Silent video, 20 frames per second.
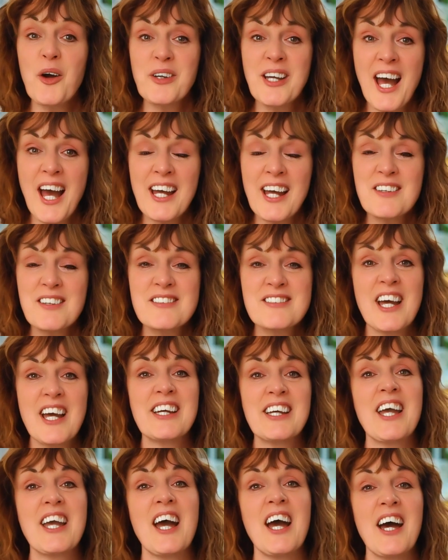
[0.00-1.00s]
Okay,
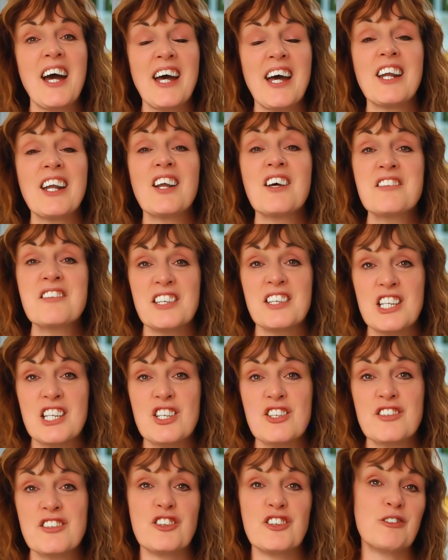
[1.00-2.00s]
take care and I'll see
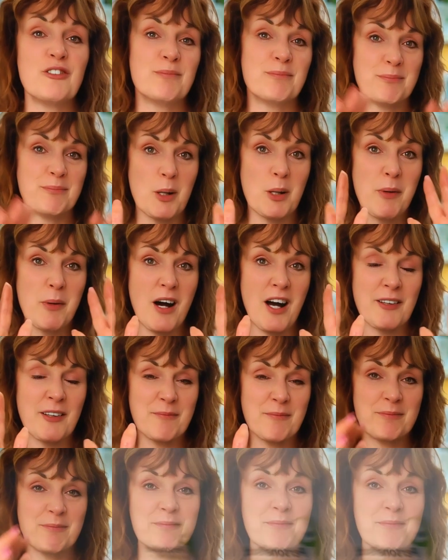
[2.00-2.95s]
you soon. Bye bye.